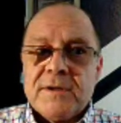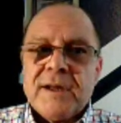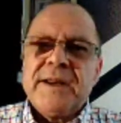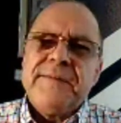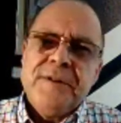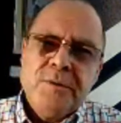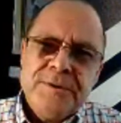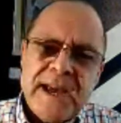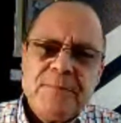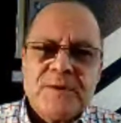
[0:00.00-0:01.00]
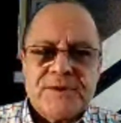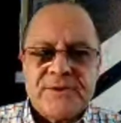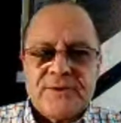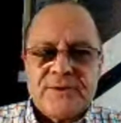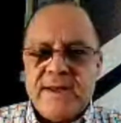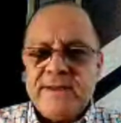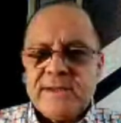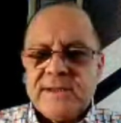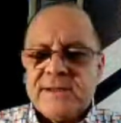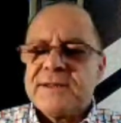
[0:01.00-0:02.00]
And if you demonstrate
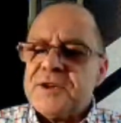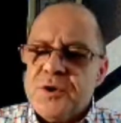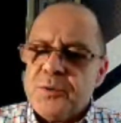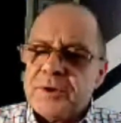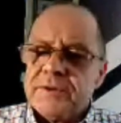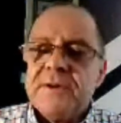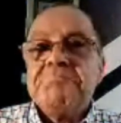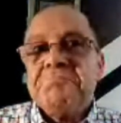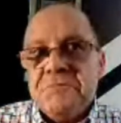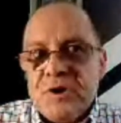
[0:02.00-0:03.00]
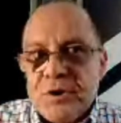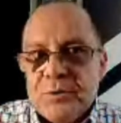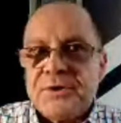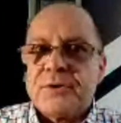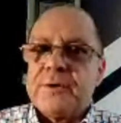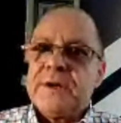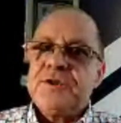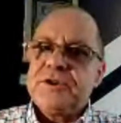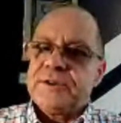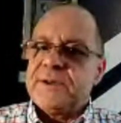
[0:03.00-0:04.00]
that you can use your
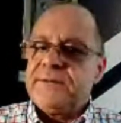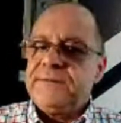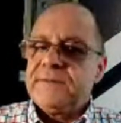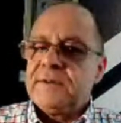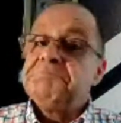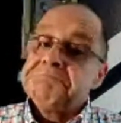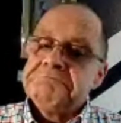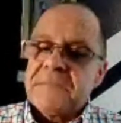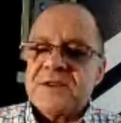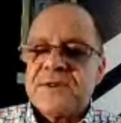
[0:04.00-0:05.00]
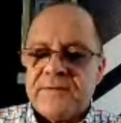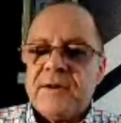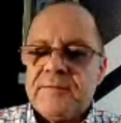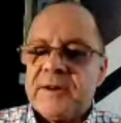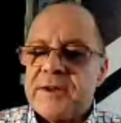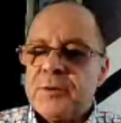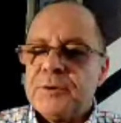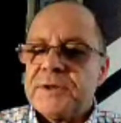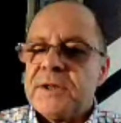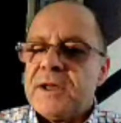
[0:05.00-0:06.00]
initiative, that's a very, very
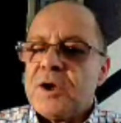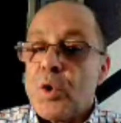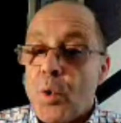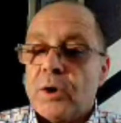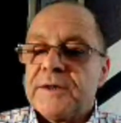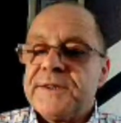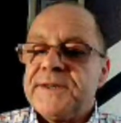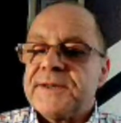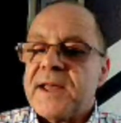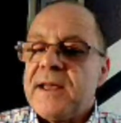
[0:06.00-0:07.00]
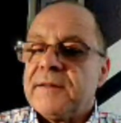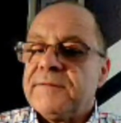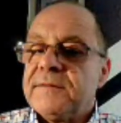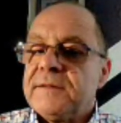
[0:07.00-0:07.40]
good quality to have.